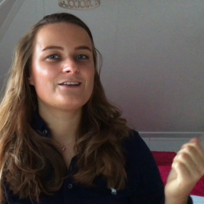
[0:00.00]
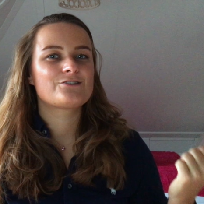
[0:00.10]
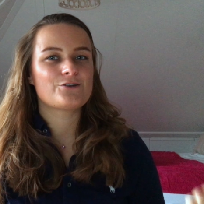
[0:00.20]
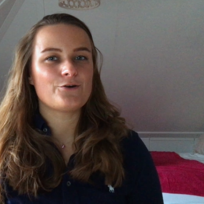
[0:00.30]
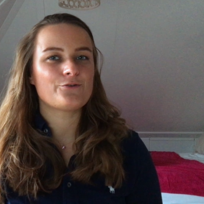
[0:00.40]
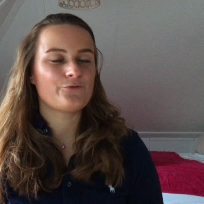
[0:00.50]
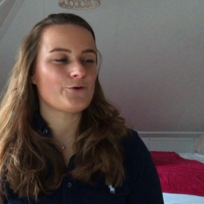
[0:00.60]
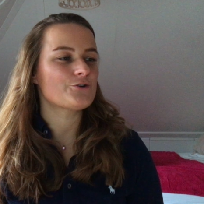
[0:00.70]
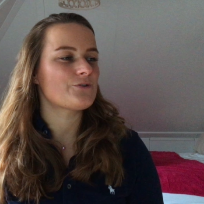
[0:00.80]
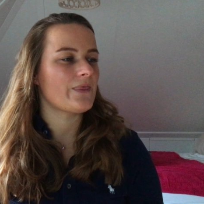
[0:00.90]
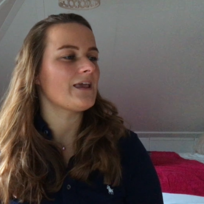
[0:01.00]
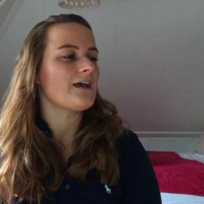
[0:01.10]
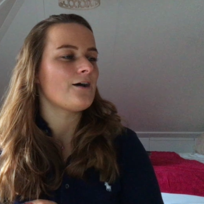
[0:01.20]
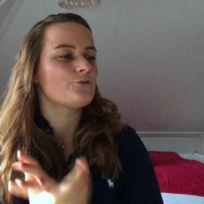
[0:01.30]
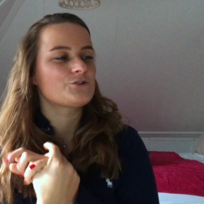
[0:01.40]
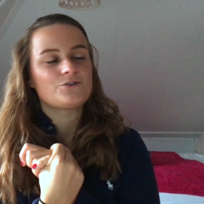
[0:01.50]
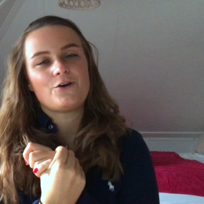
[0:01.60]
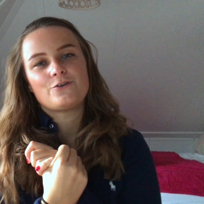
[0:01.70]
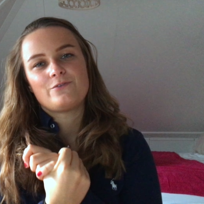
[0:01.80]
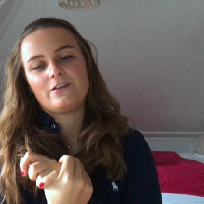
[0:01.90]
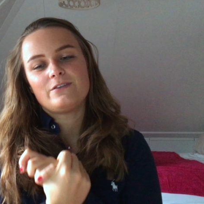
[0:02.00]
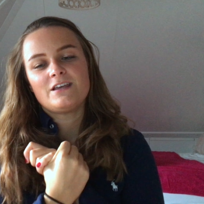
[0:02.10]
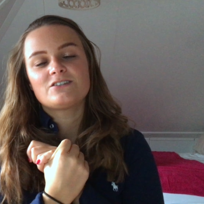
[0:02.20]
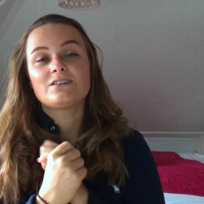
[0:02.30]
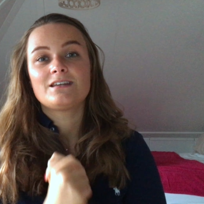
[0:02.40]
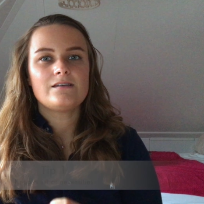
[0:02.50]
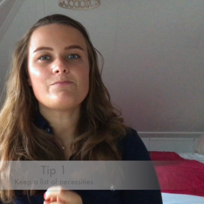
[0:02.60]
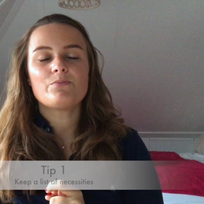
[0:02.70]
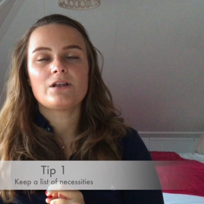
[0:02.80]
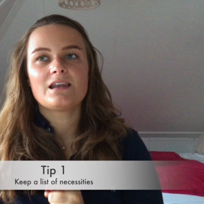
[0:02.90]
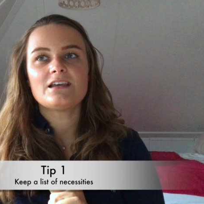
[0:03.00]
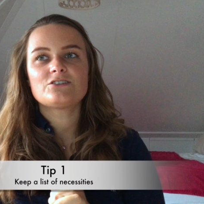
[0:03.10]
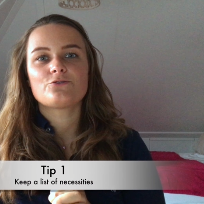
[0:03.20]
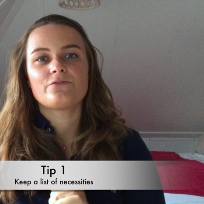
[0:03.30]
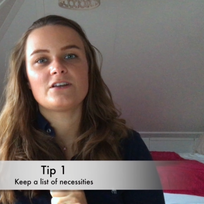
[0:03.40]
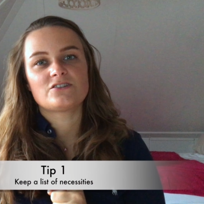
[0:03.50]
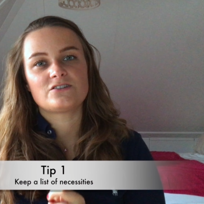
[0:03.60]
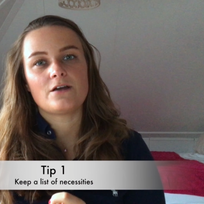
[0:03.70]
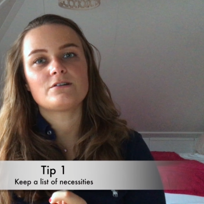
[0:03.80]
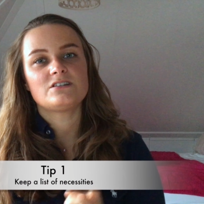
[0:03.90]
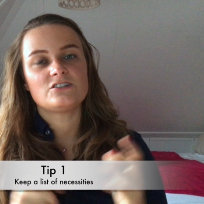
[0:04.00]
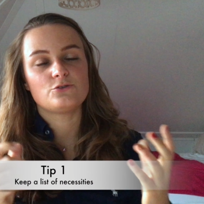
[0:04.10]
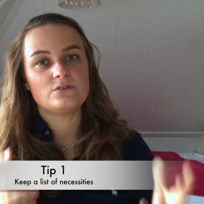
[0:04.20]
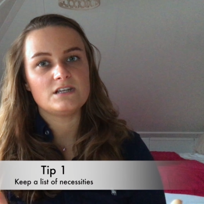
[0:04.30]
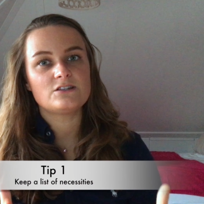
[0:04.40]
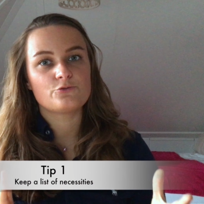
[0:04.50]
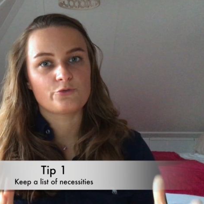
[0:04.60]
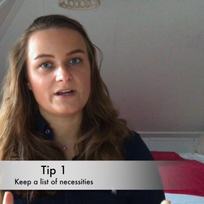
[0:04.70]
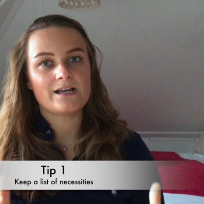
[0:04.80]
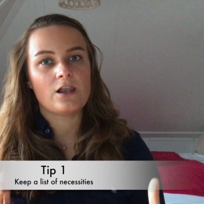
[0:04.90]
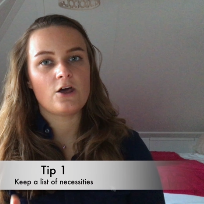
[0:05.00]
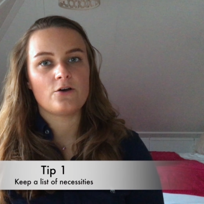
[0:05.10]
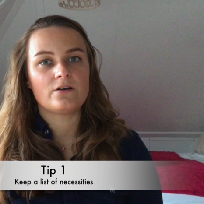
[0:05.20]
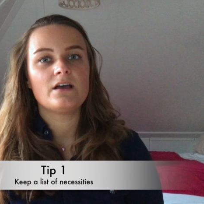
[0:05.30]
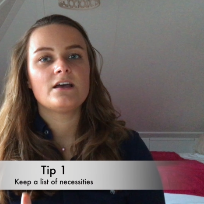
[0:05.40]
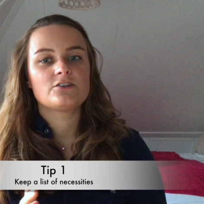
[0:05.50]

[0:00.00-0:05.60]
So the first thing I will start with is keep a list of necessities you need to bring along.